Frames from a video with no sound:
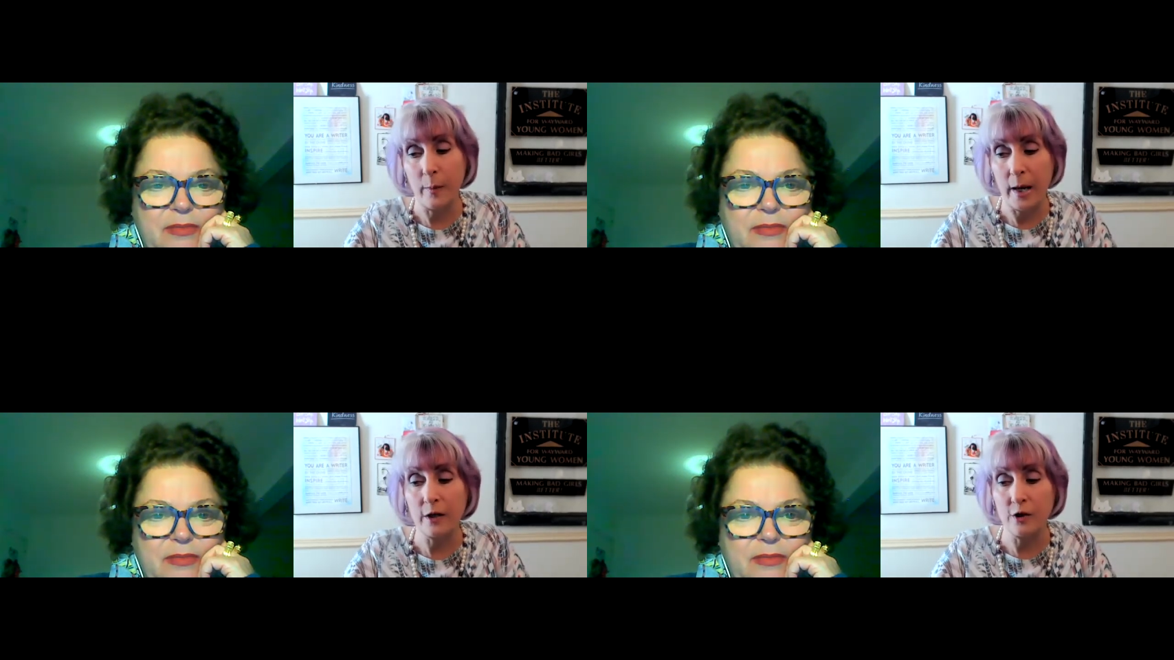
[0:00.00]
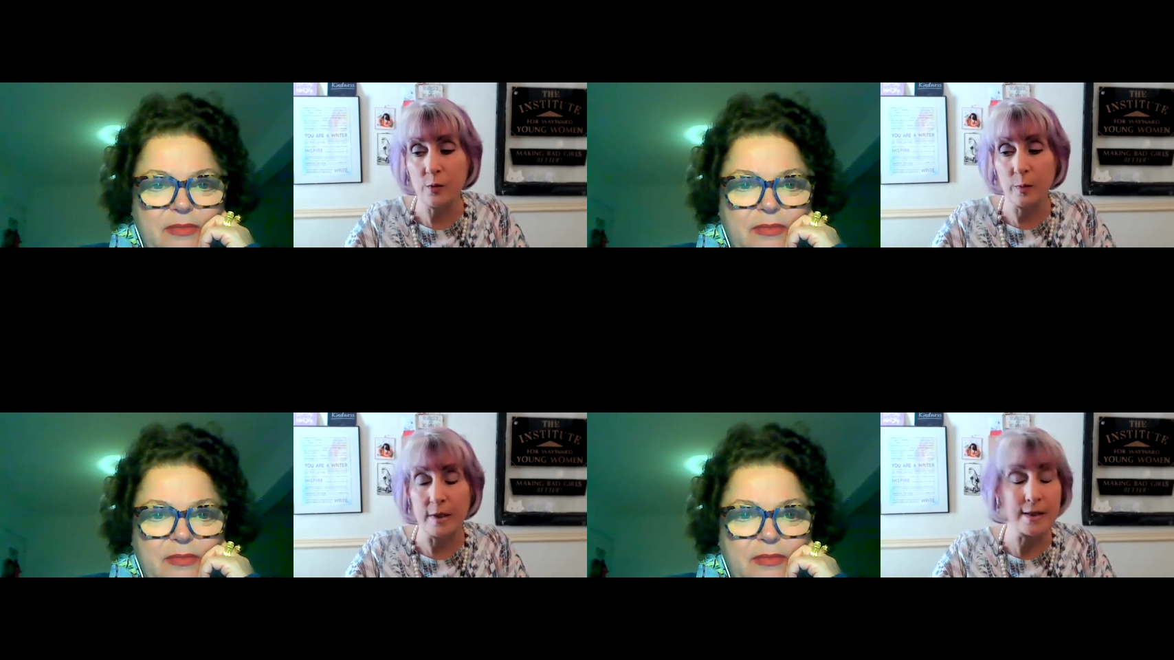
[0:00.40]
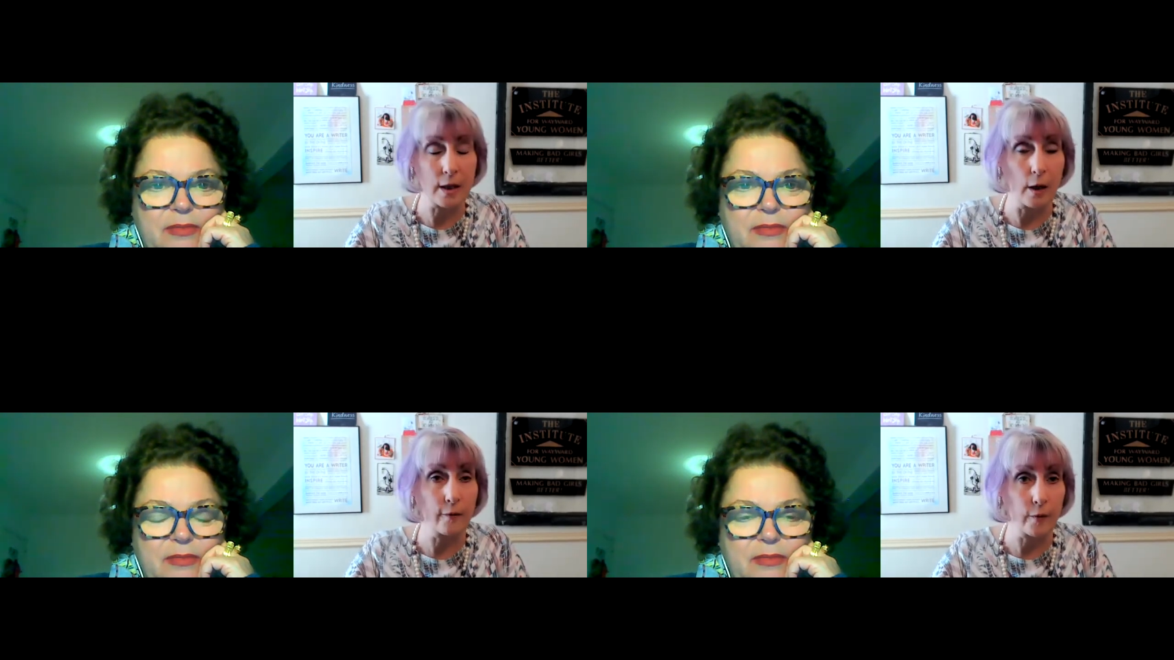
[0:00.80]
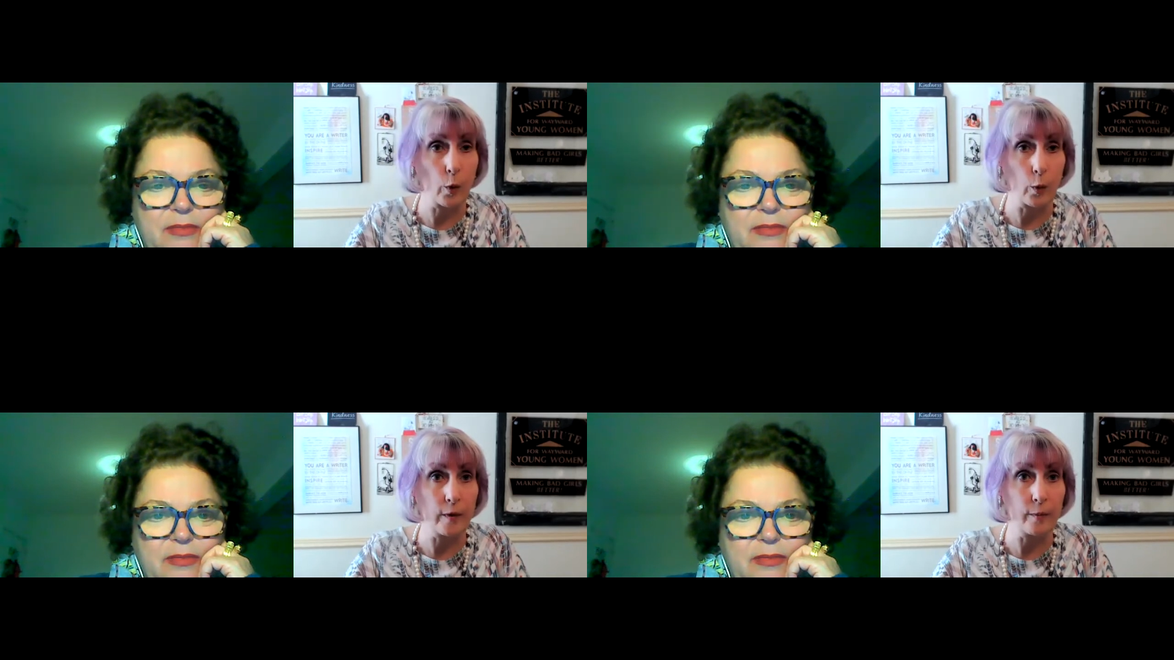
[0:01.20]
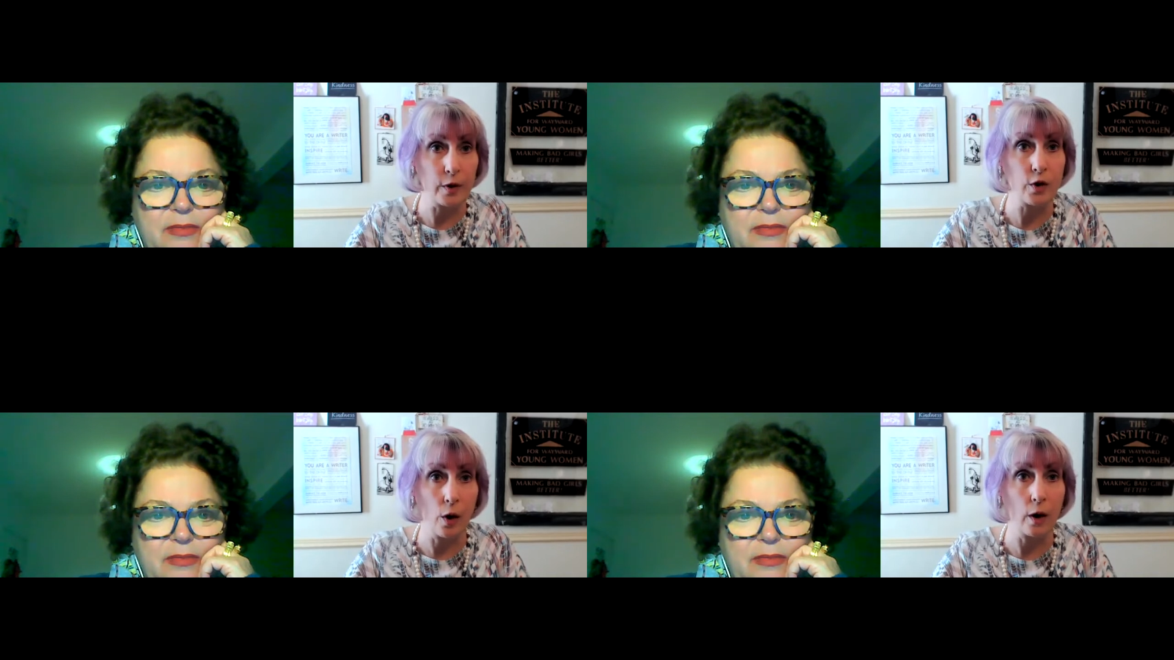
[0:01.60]
Speaker 1: management itself of what we've
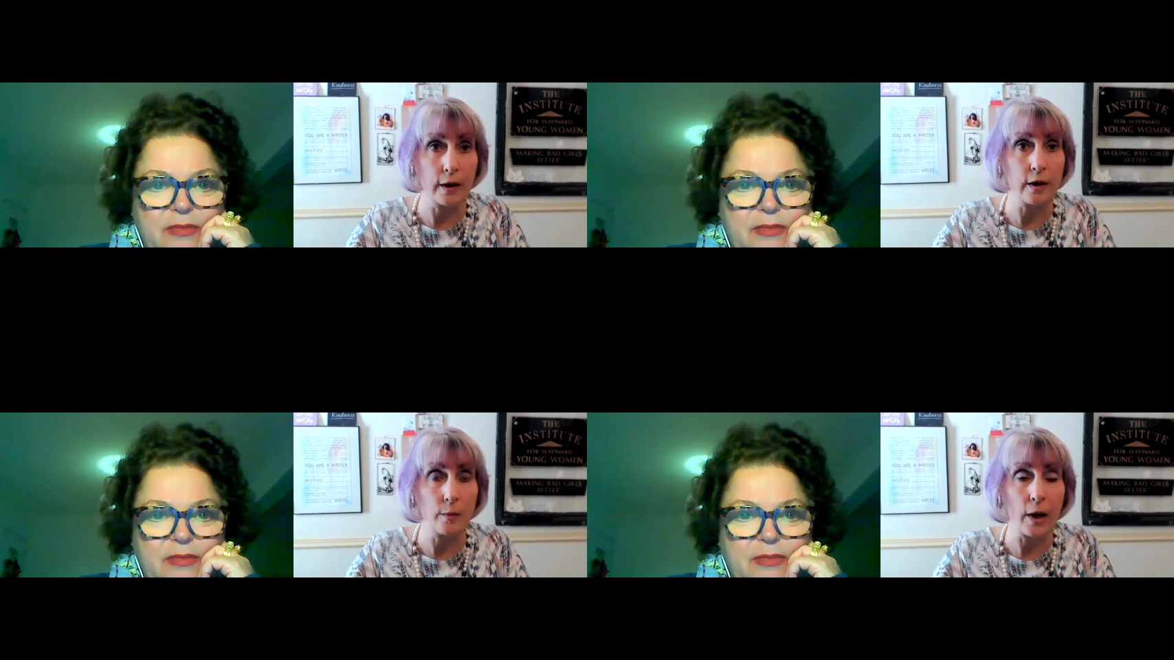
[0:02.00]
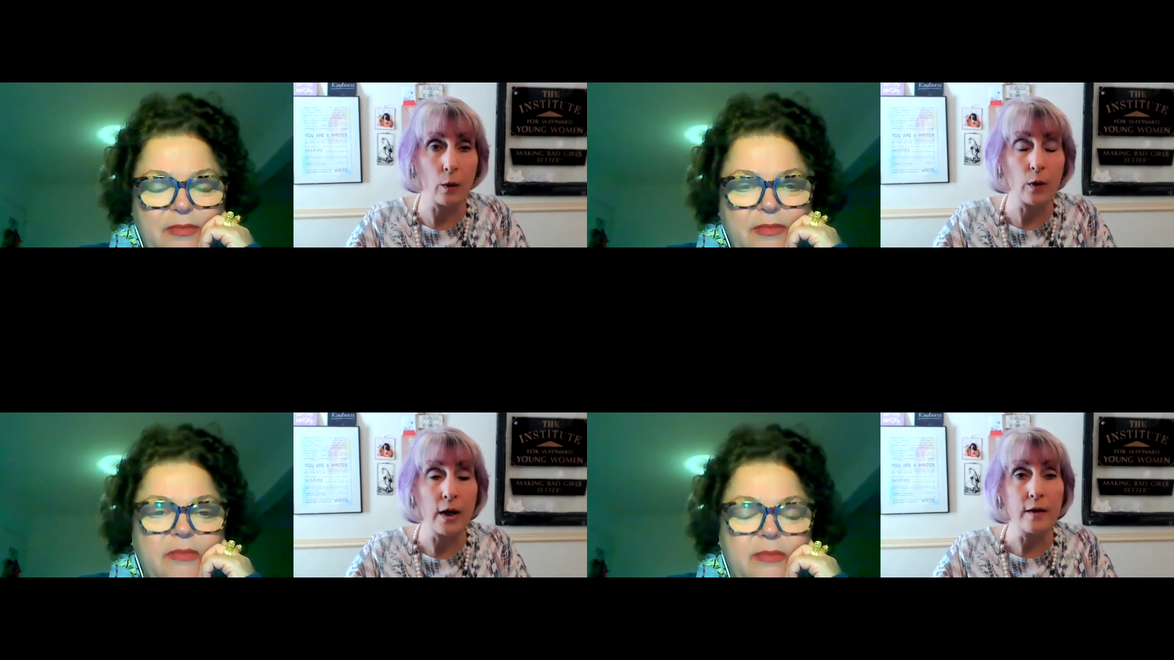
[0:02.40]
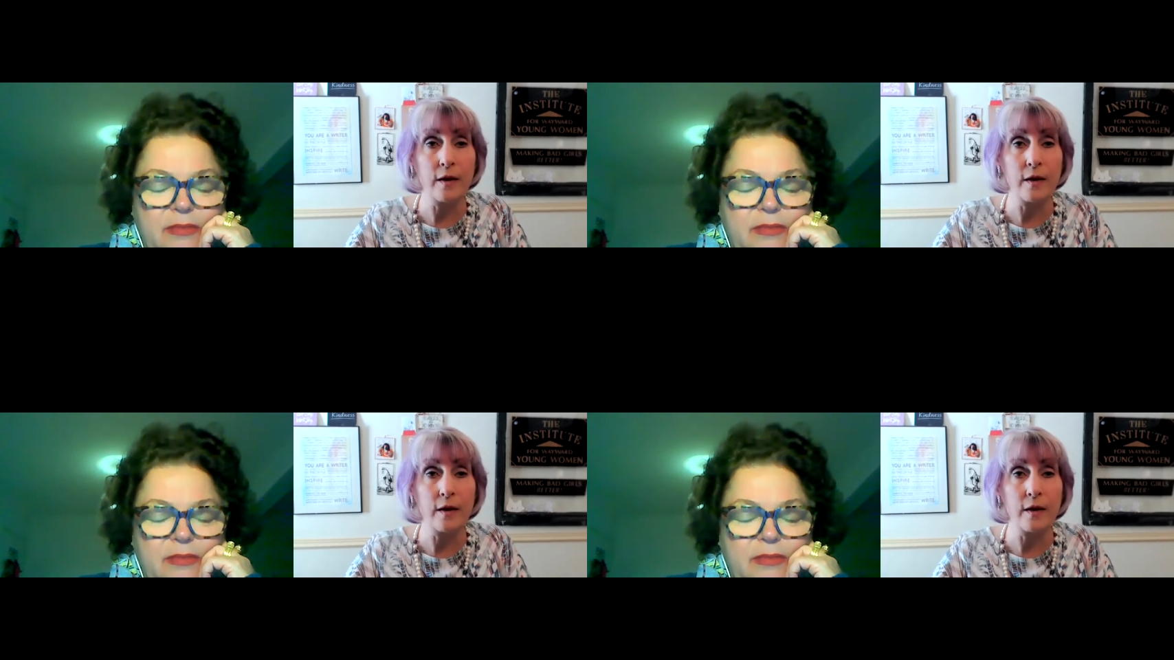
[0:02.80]
been talking about.